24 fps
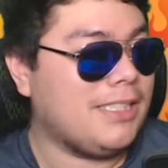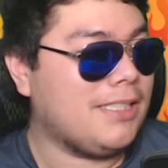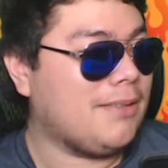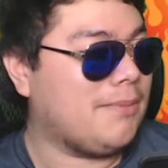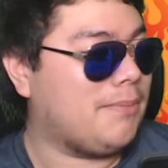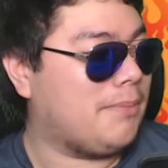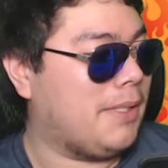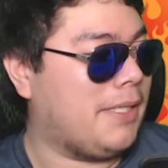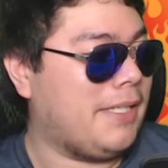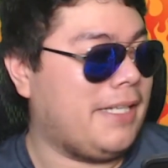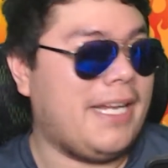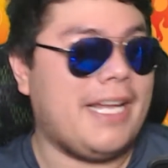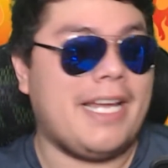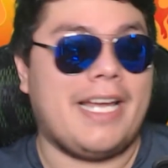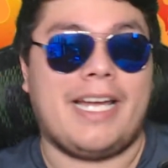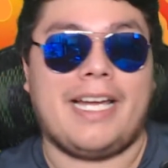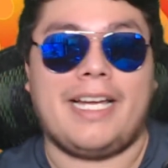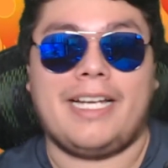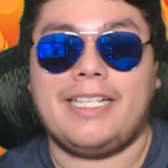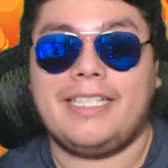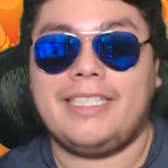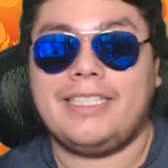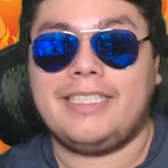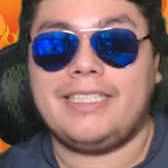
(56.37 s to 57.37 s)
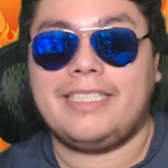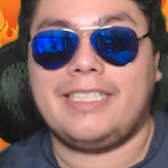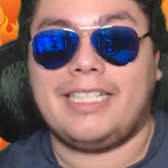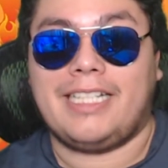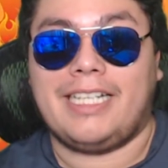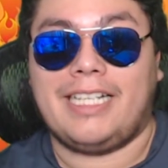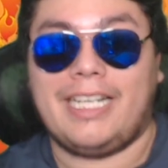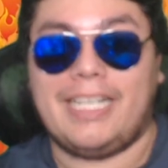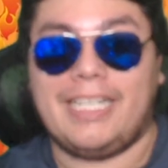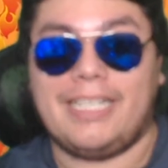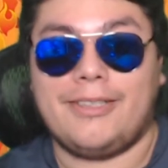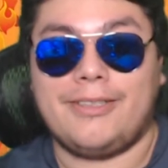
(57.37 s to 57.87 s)
But yeah,
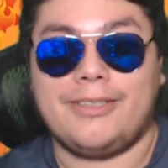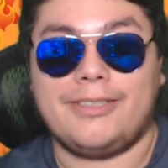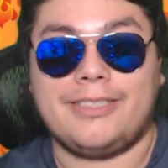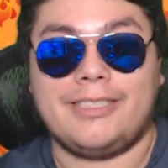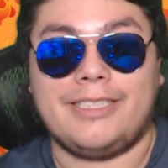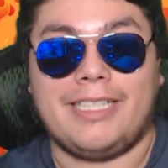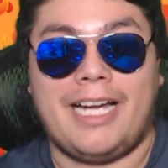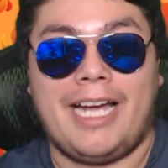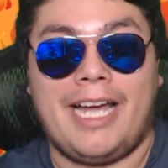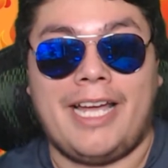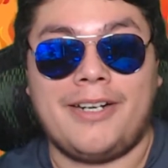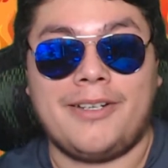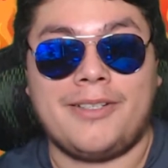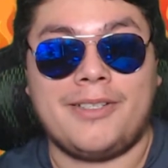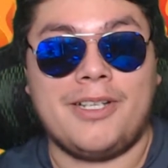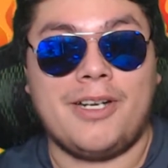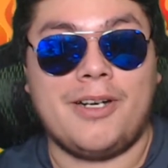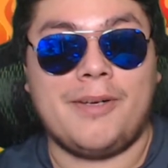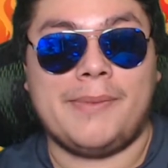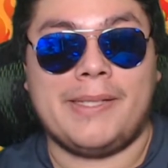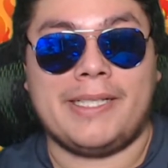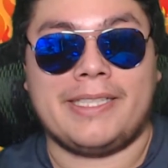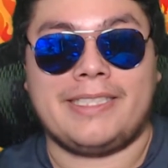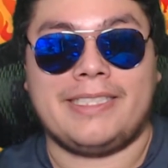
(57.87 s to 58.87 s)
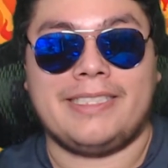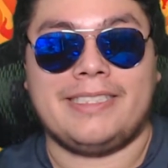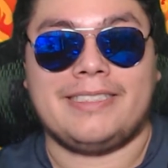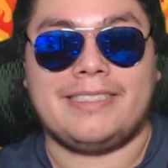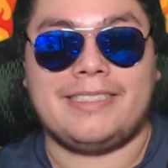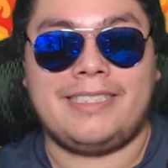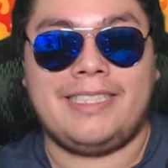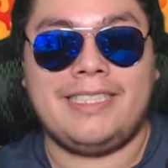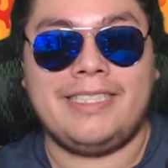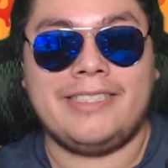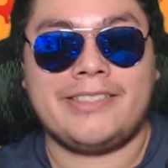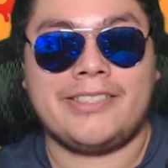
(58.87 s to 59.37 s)
I don't know about these.
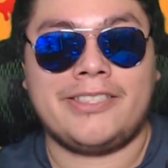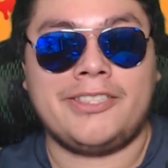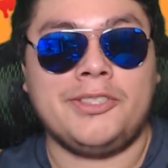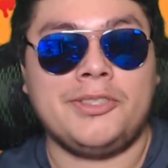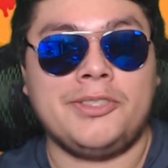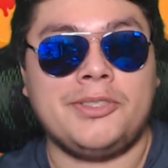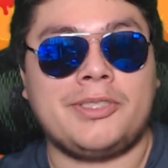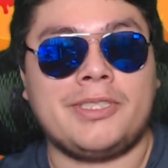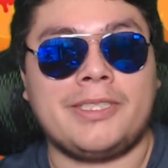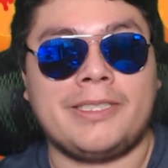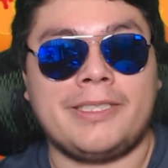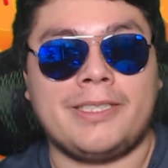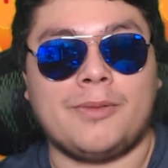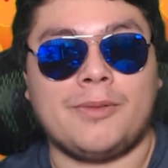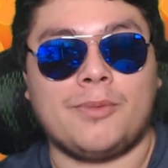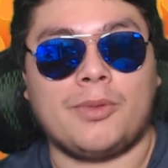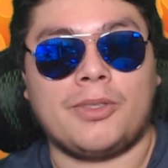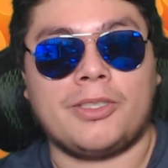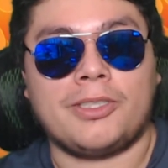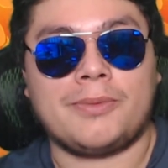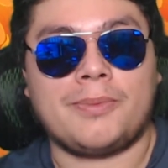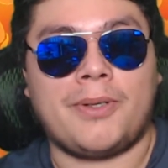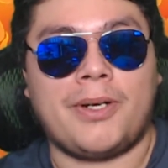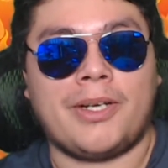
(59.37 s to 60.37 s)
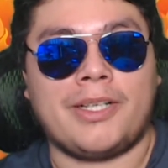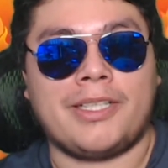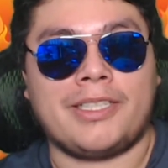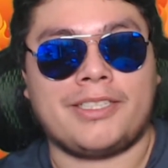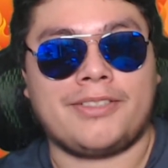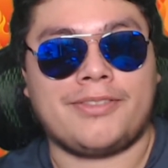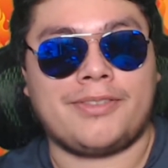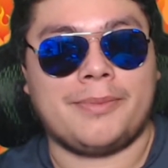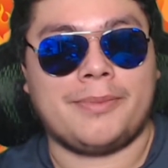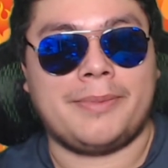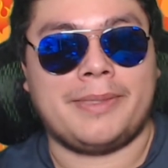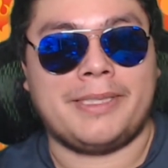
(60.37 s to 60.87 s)
These are usually the worst products for me